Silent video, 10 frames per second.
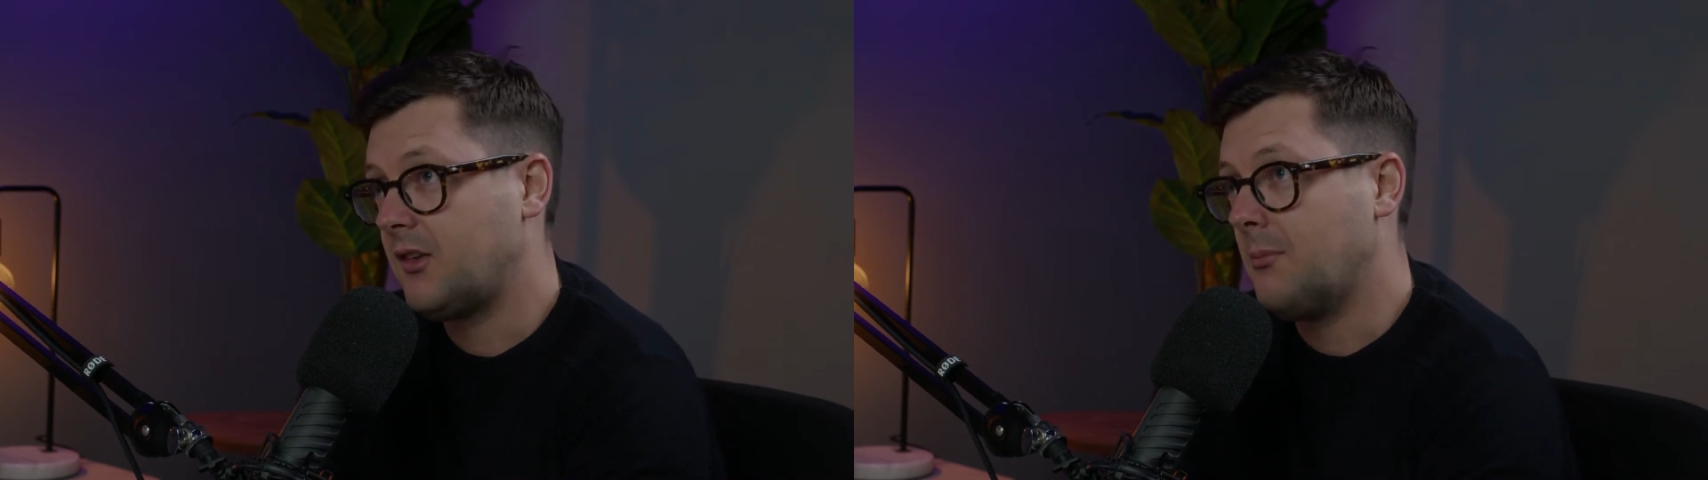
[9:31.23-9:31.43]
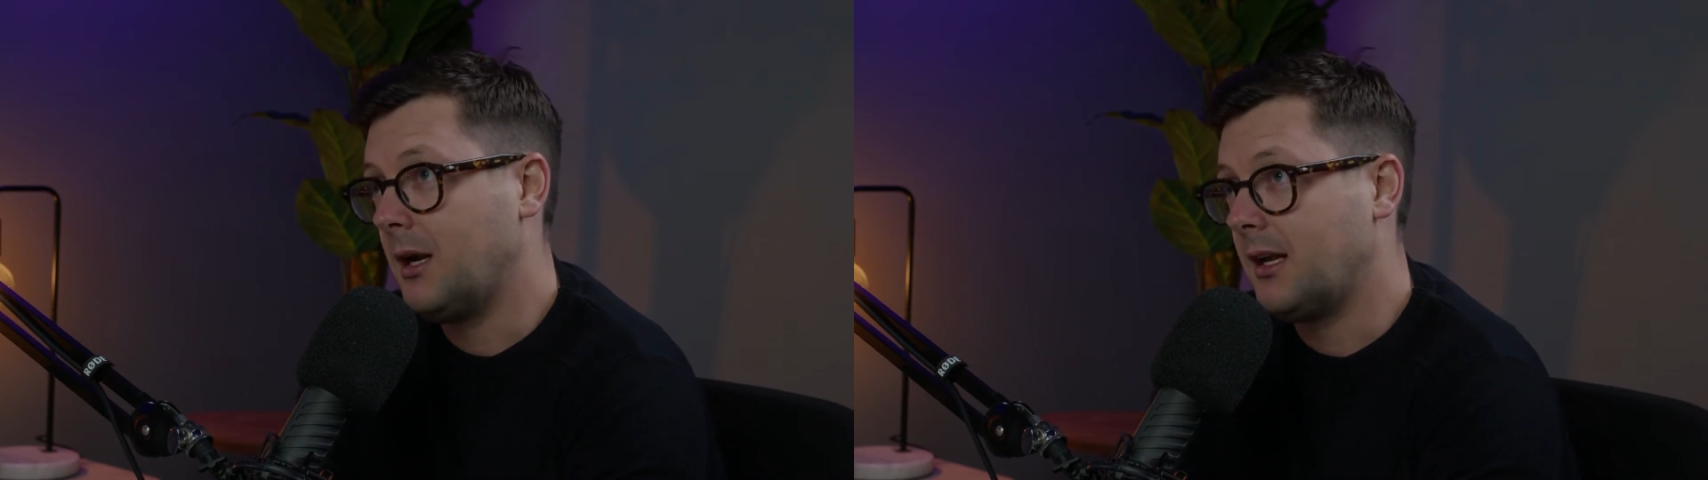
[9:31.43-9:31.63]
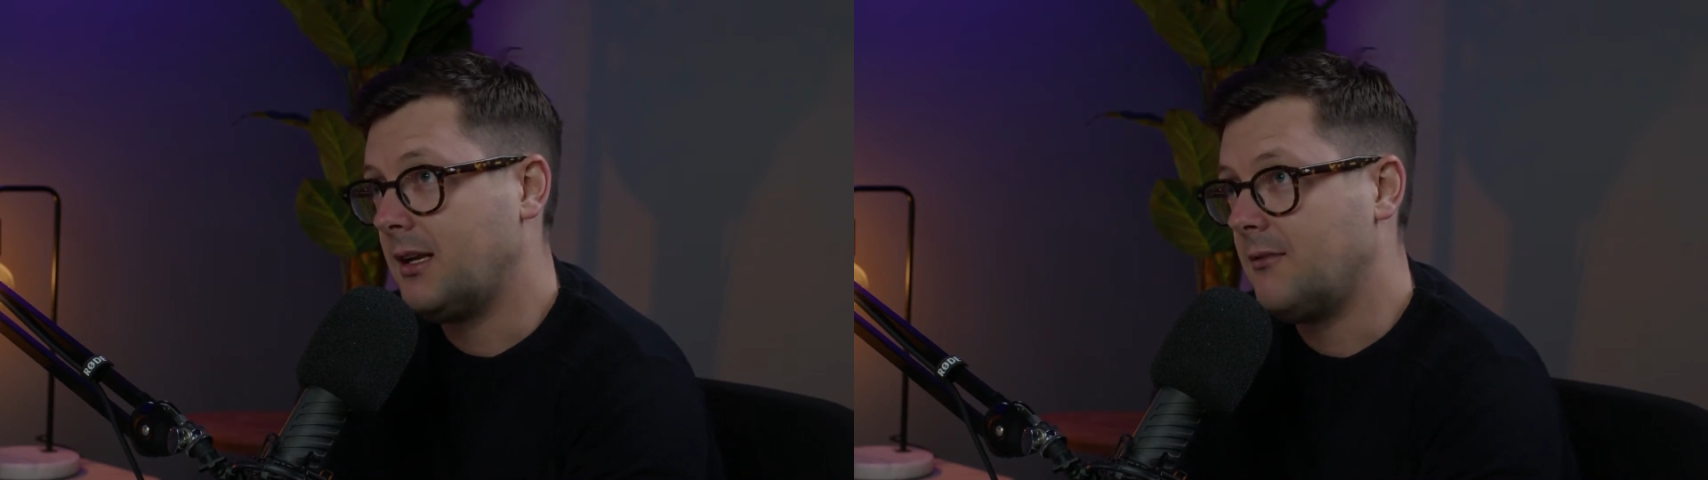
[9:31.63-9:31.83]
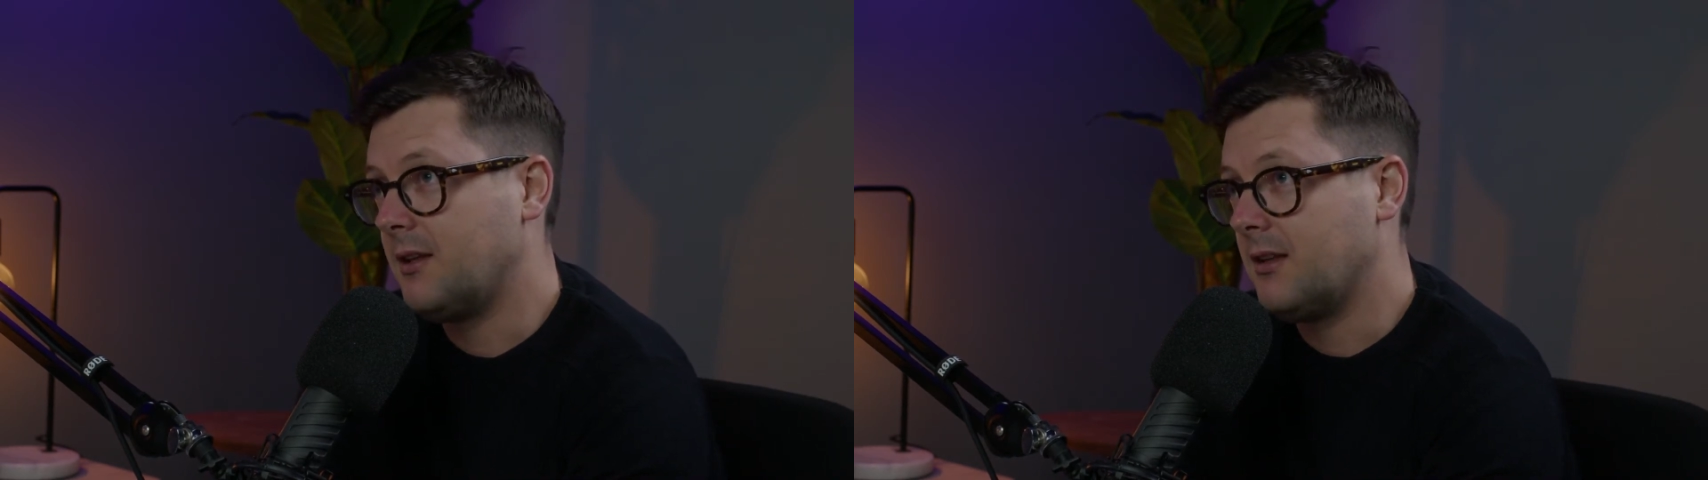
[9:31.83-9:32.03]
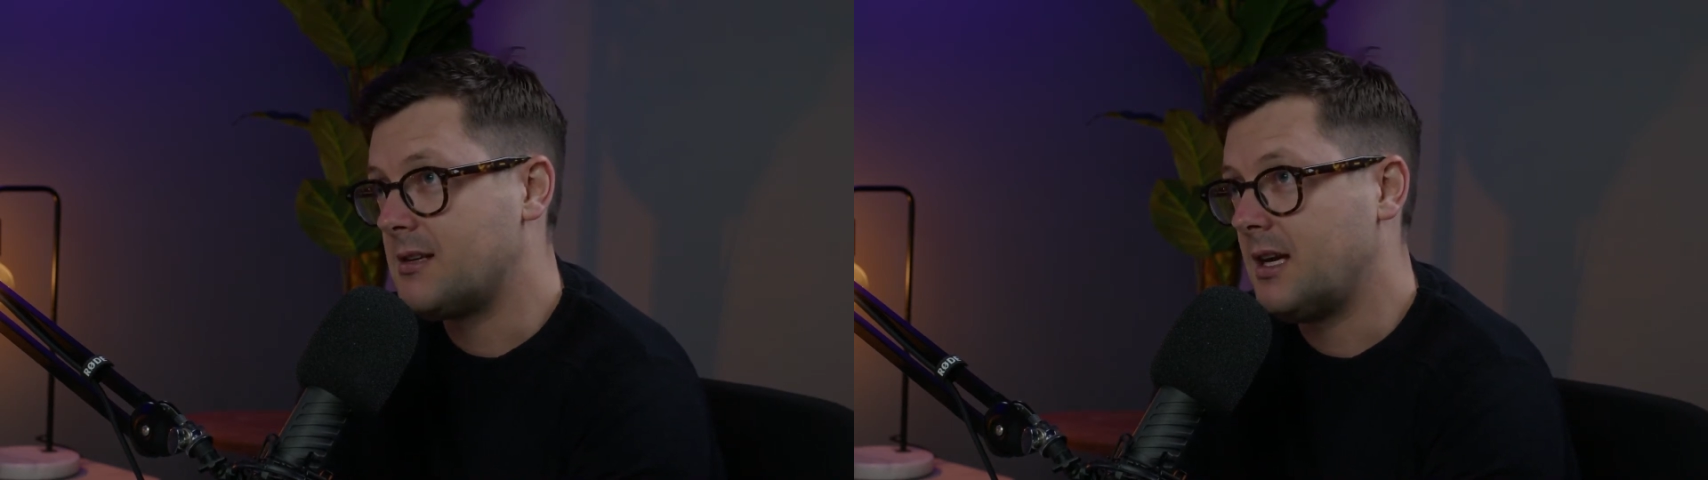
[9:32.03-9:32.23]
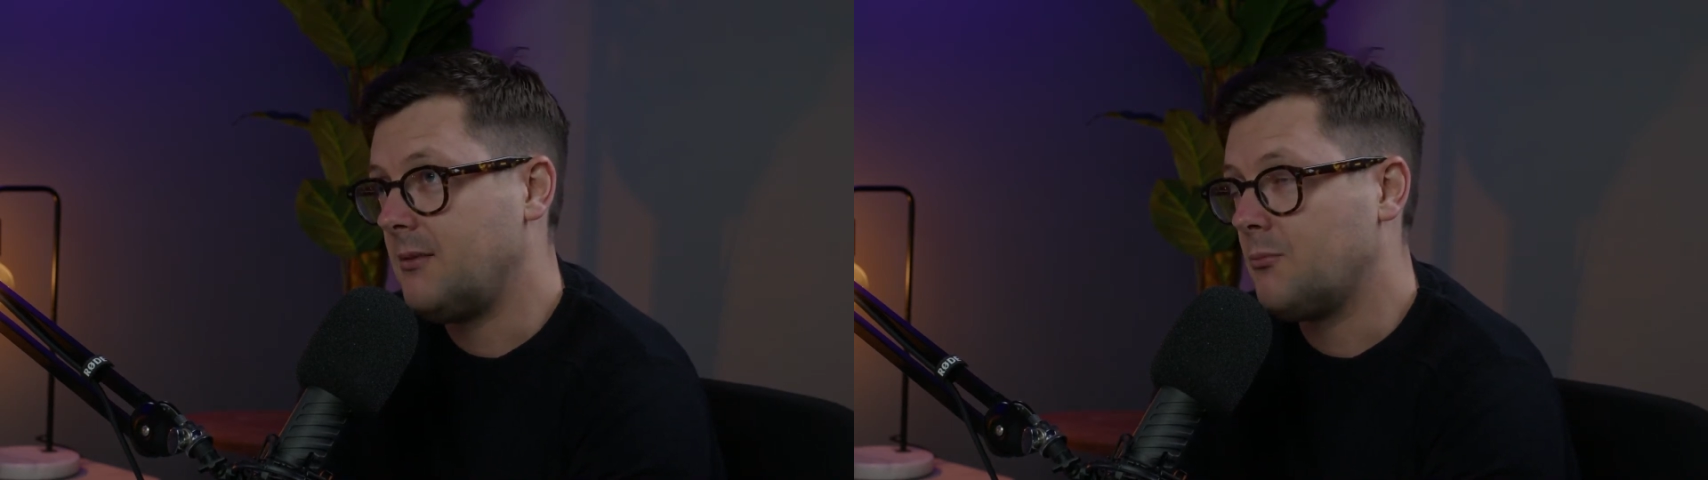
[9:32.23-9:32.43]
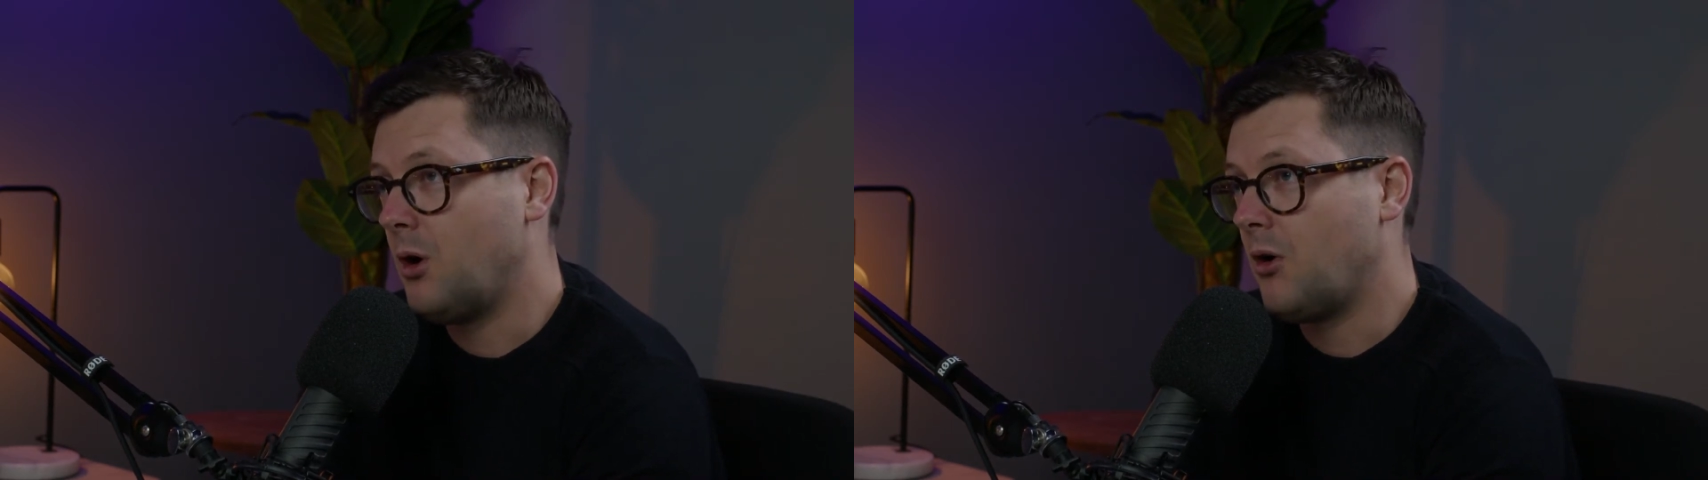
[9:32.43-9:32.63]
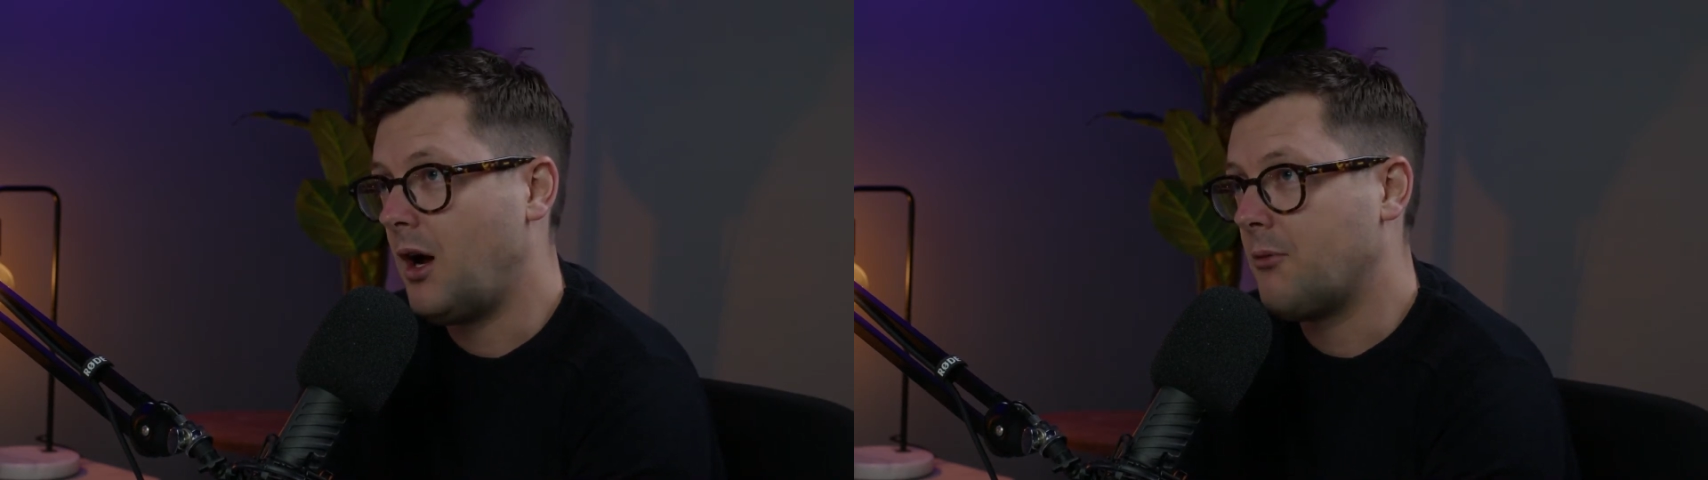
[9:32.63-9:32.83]
stability for the team
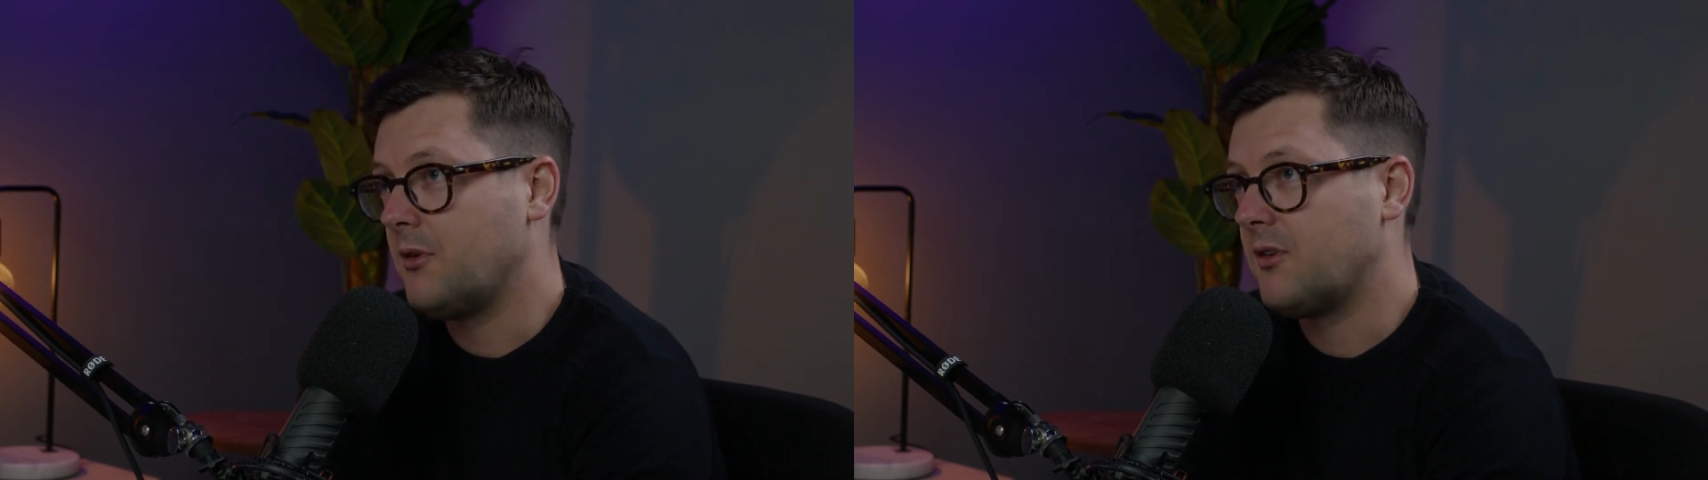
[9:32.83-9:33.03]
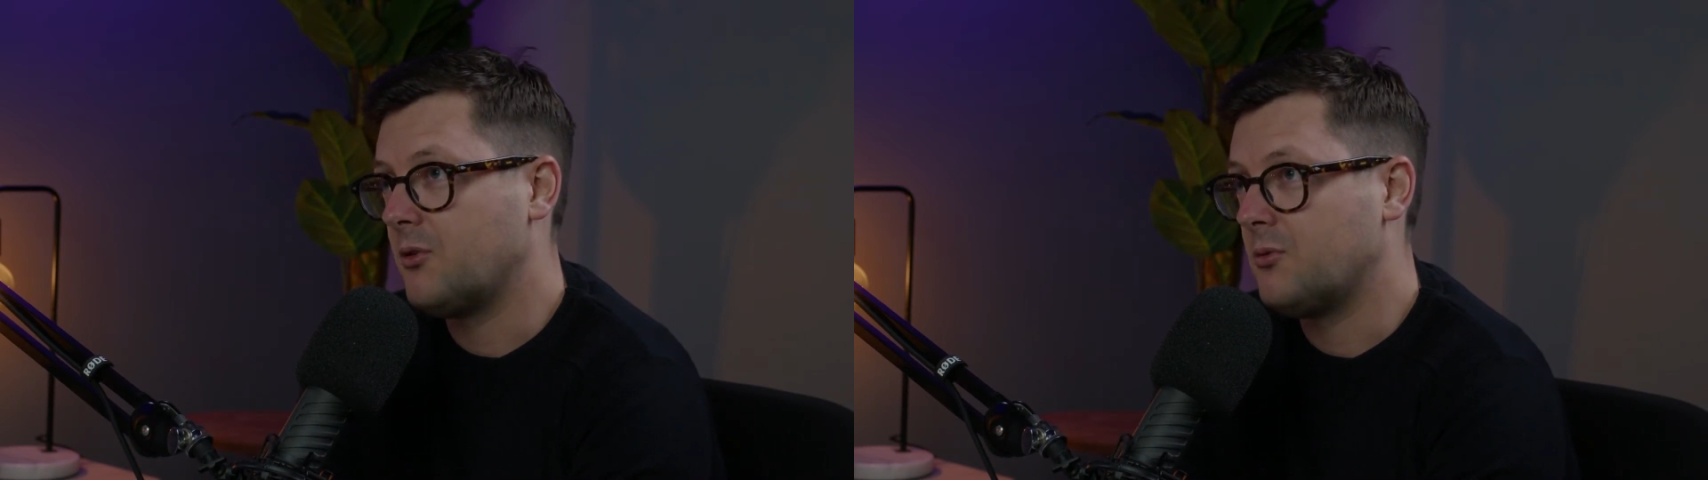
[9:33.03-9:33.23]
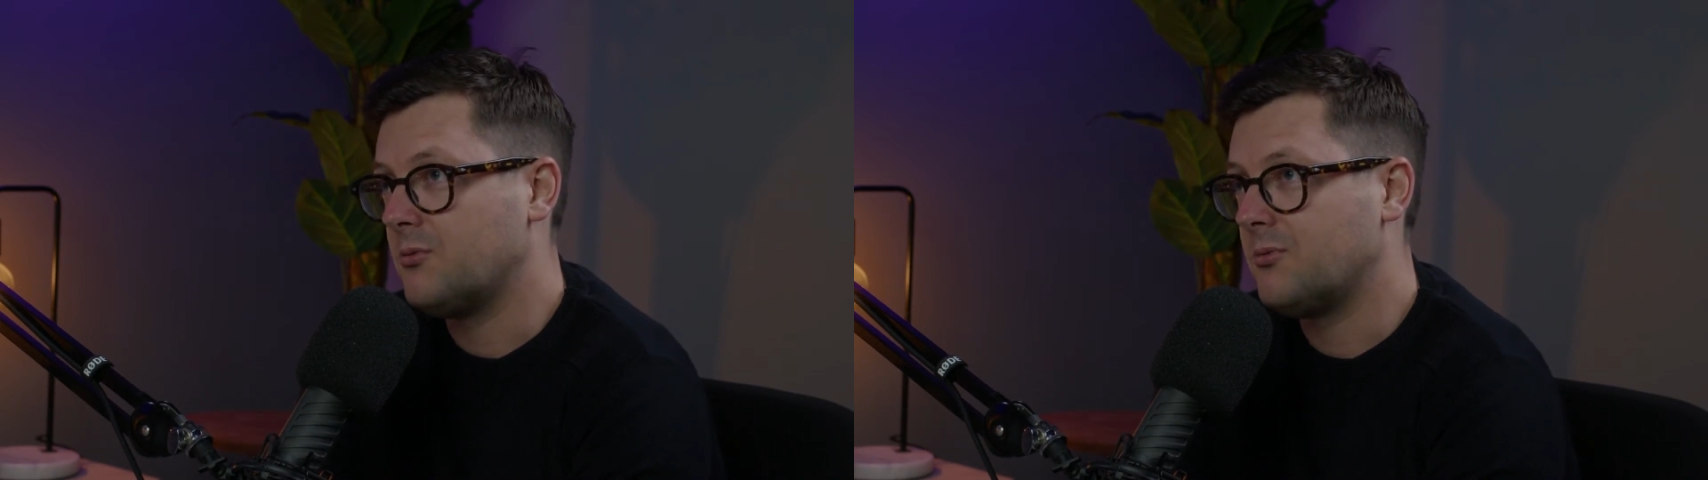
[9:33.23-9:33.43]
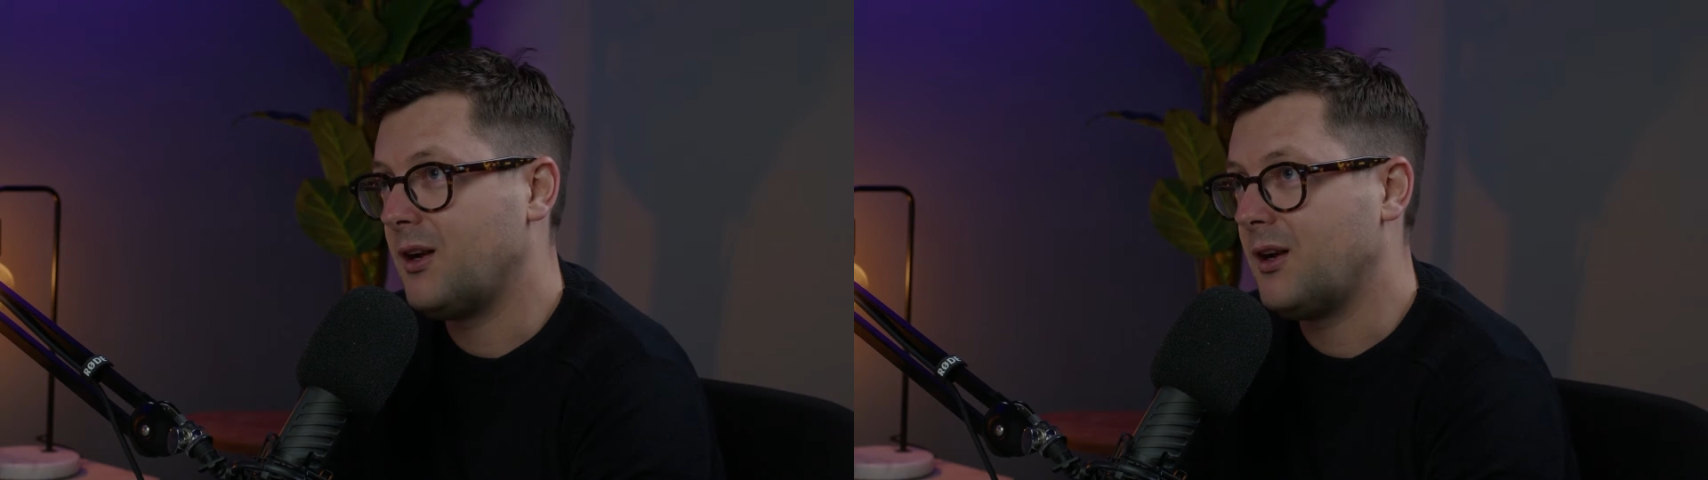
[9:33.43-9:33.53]
while I was still,